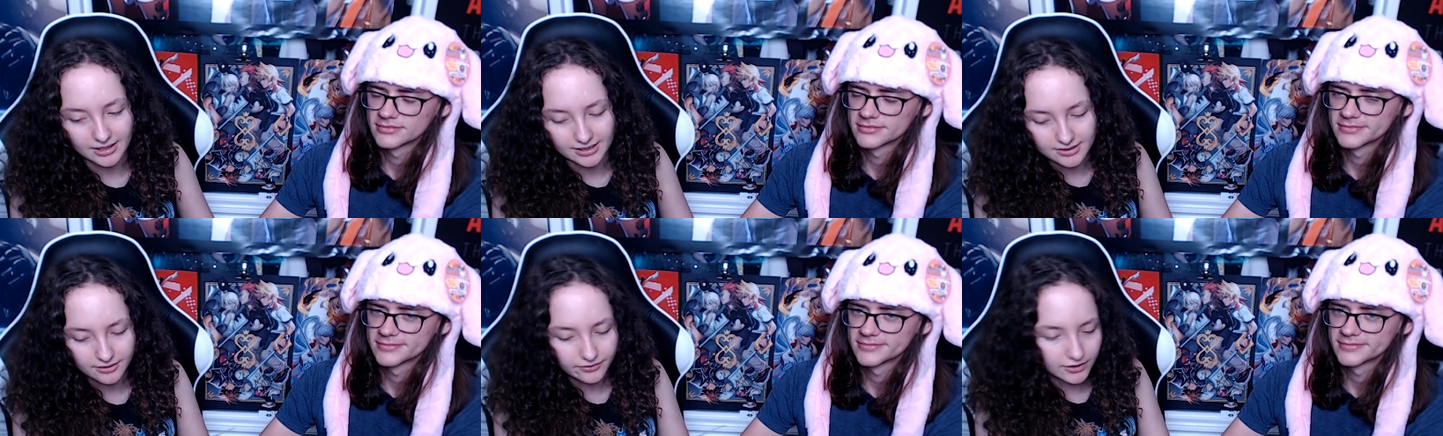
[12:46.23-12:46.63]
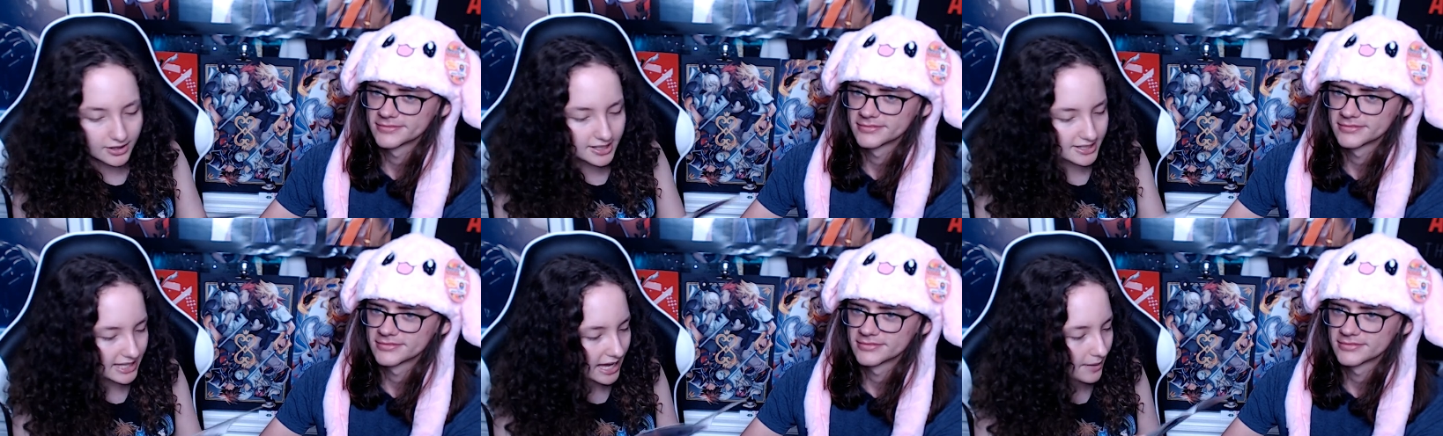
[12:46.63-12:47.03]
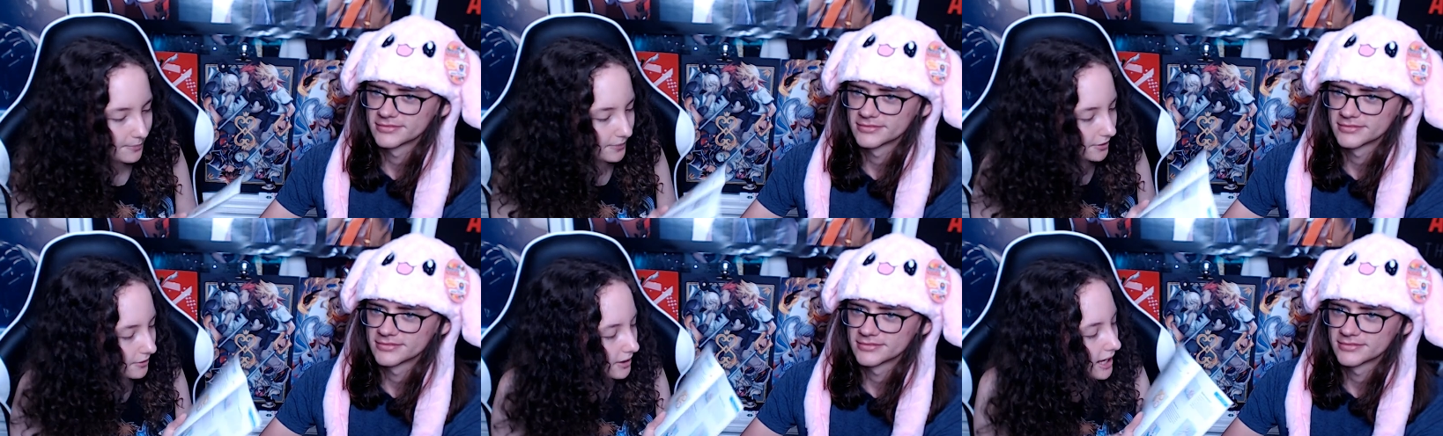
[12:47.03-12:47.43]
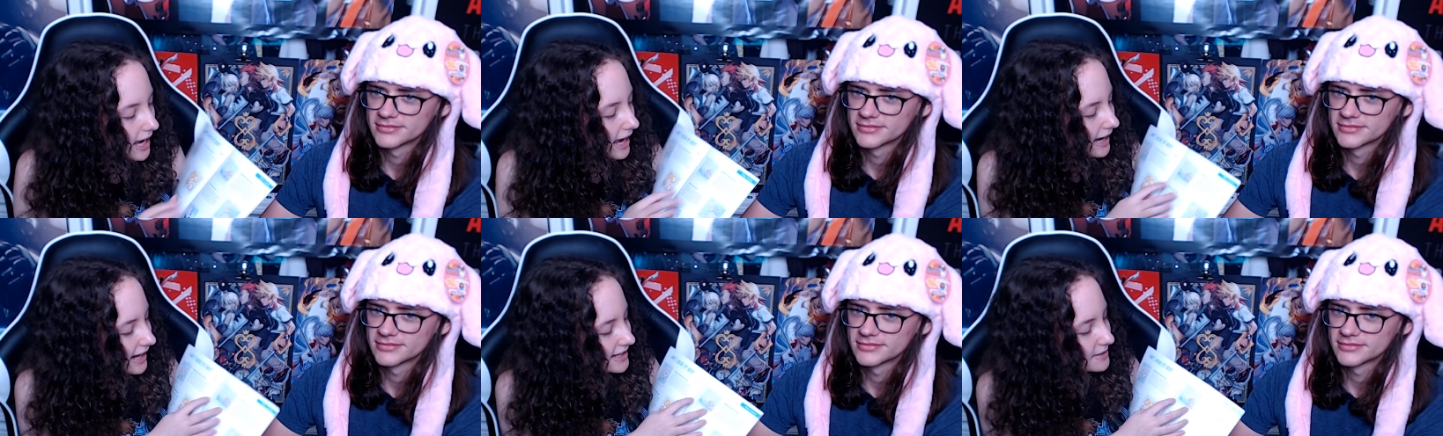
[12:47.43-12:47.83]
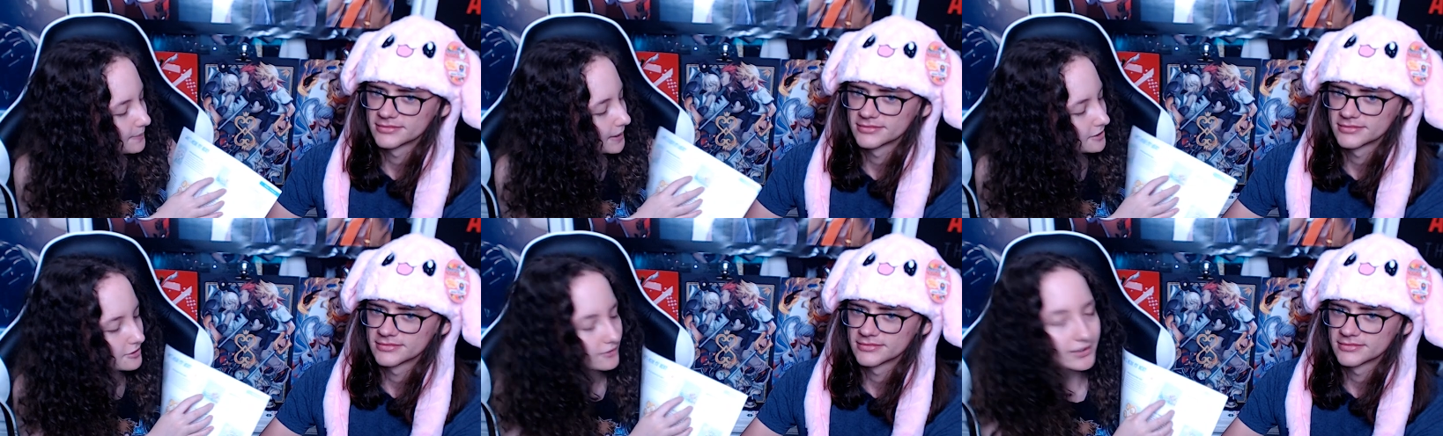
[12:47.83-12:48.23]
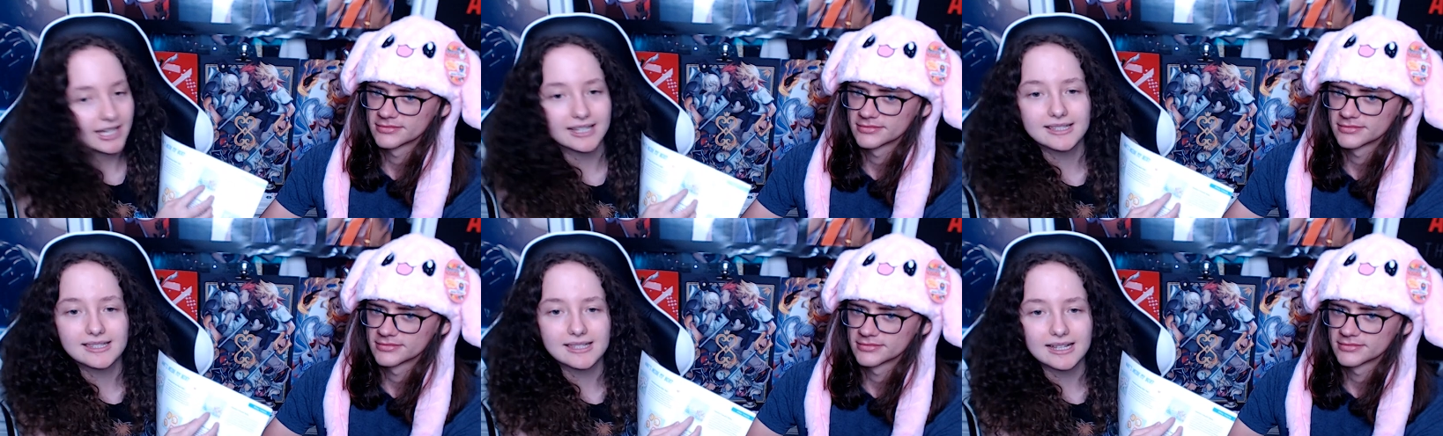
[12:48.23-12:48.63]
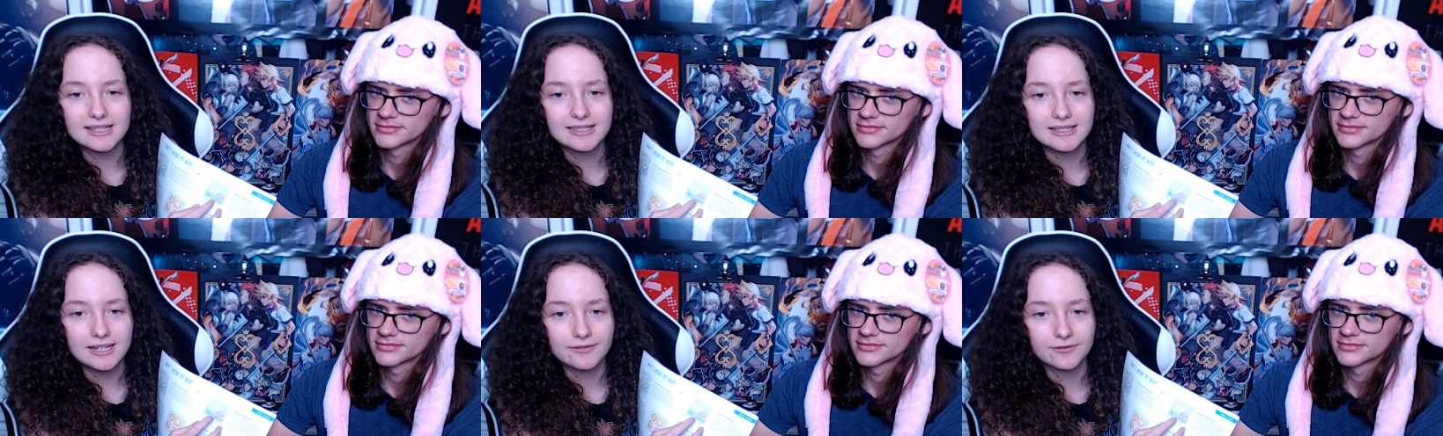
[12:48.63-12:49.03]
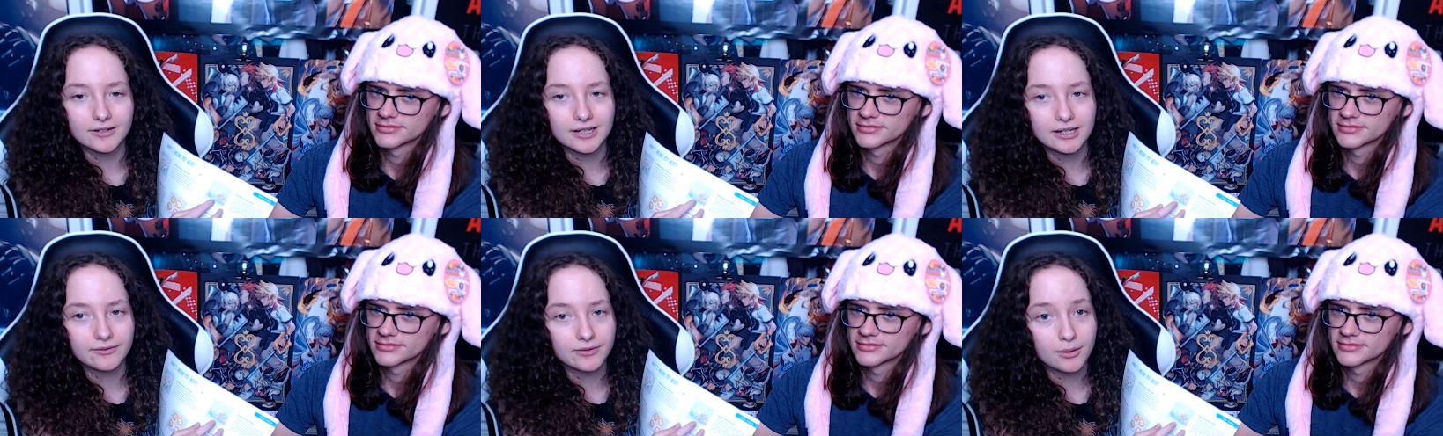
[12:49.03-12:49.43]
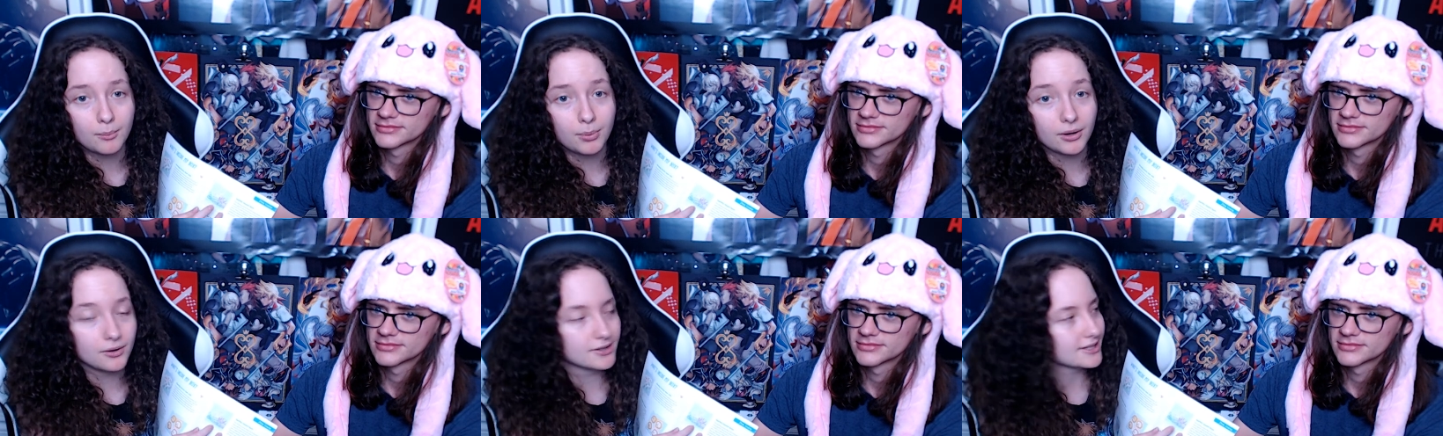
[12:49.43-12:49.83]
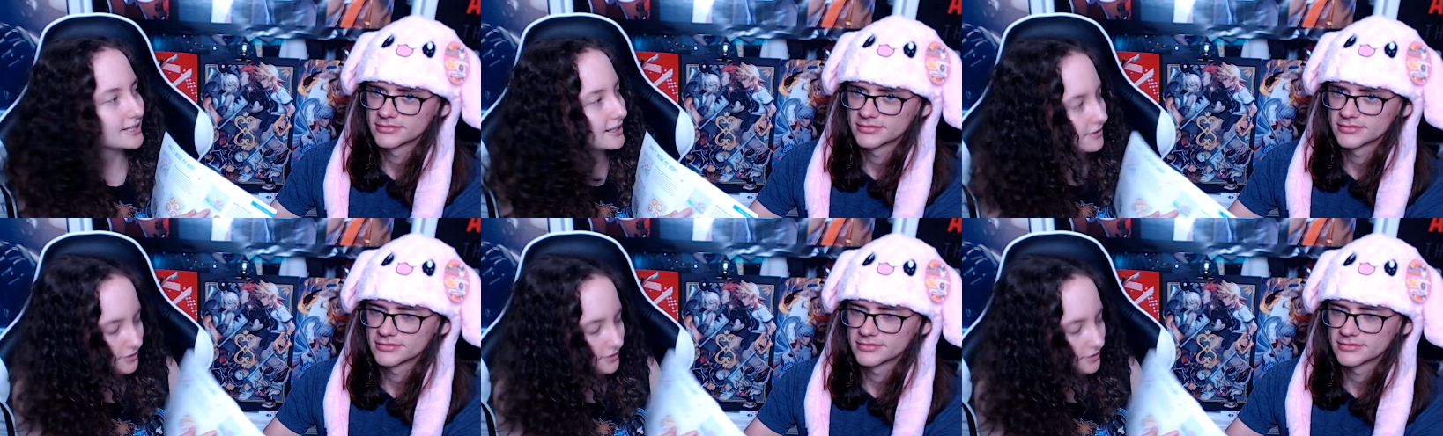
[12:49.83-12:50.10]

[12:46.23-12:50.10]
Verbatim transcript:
Speaker 1: So for example, it has a picture of like 6 different of the bowls here.